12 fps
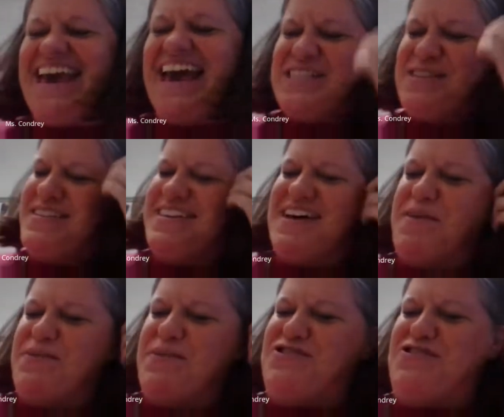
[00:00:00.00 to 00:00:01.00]
yeah. Okay. took
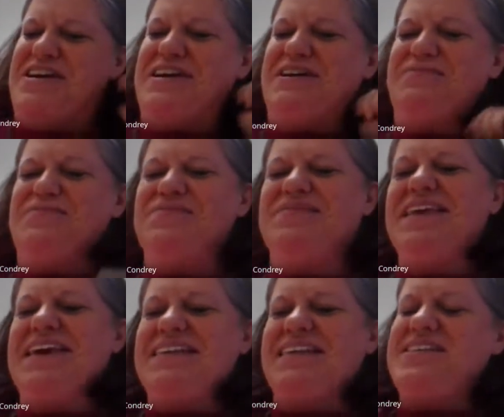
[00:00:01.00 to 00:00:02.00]
up his drink.
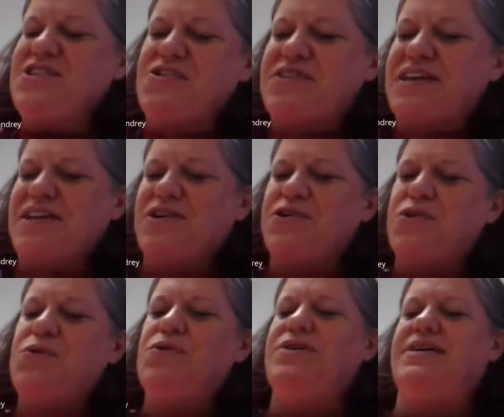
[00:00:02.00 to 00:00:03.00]
They certainly look
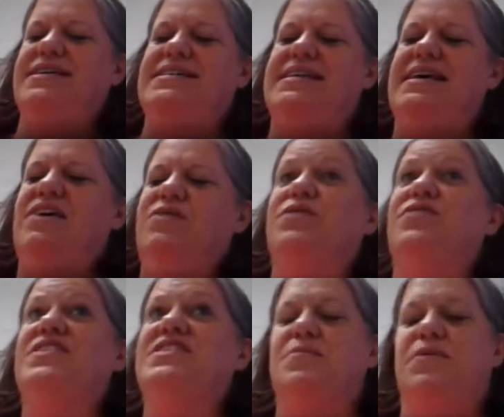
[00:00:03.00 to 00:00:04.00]
cool, he said
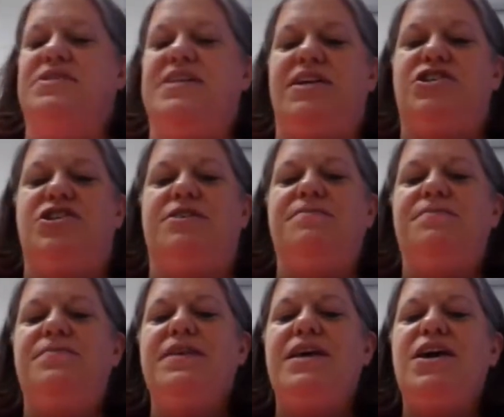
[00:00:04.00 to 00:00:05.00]
with visible
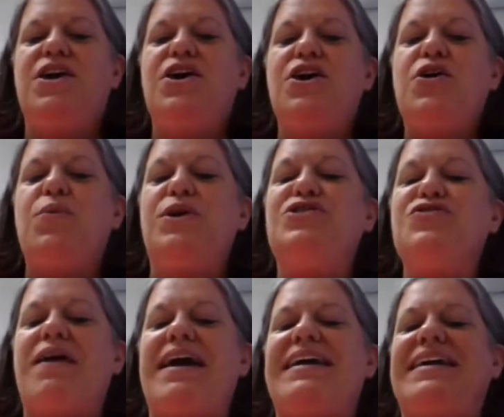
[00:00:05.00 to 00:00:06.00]
tension. We
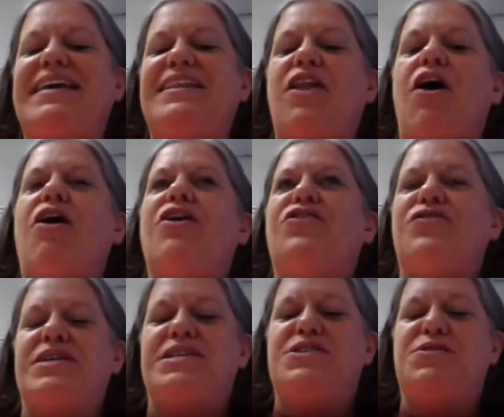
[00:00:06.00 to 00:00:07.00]
drank in long,
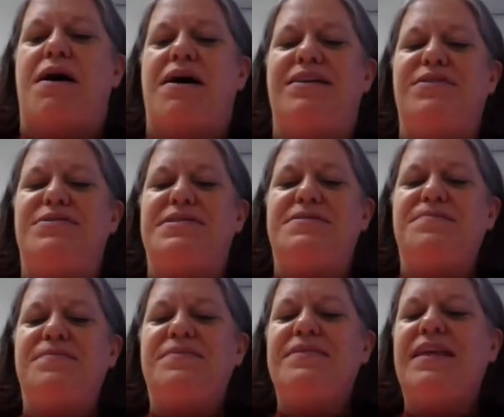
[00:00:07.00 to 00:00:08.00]
greedy swallows.
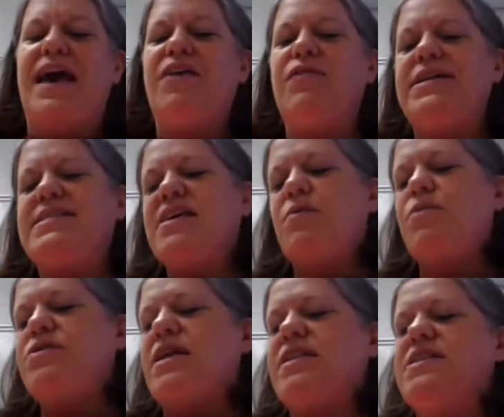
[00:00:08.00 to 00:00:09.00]
I read
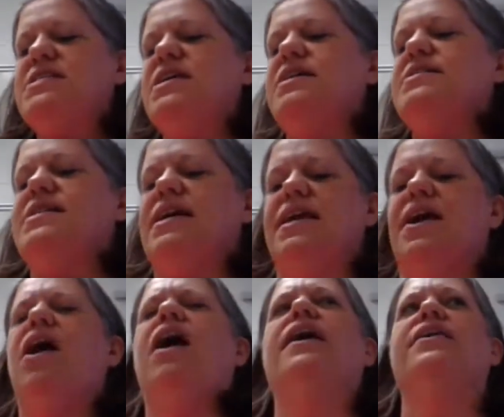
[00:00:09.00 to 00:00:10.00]
somewhere that the sun's
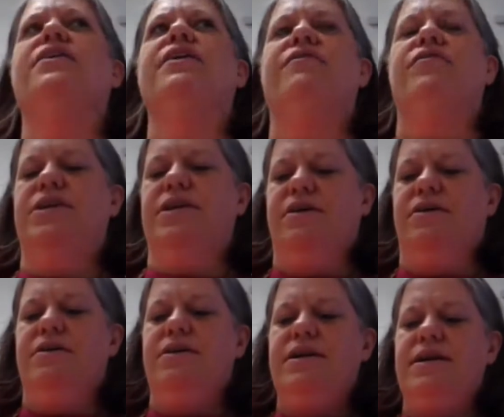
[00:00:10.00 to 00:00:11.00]
getting hotter every
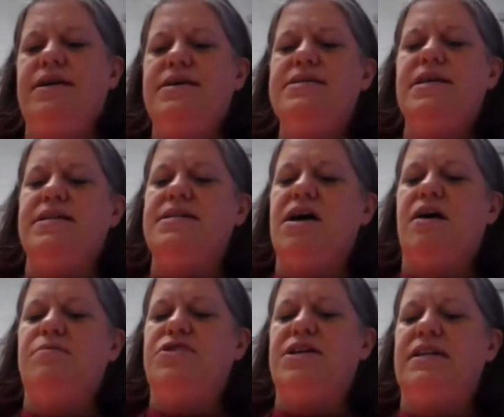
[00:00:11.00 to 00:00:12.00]
year, said
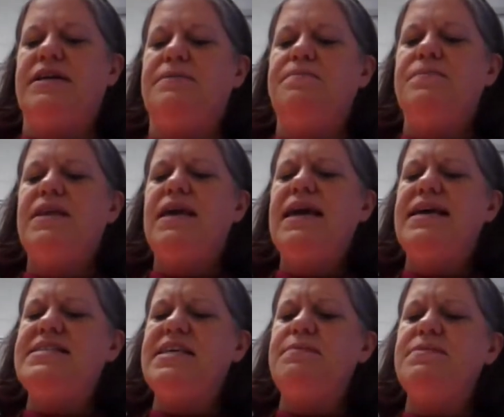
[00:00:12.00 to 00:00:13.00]
Tom genially.
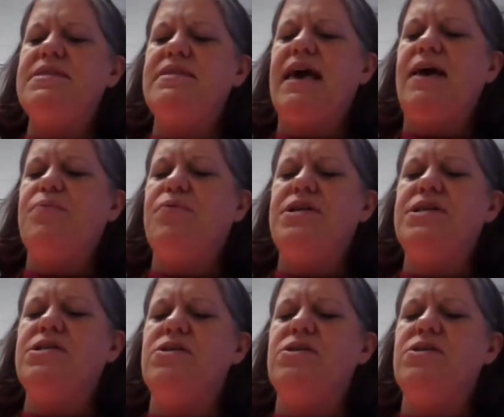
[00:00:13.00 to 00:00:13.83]
It seems that pretty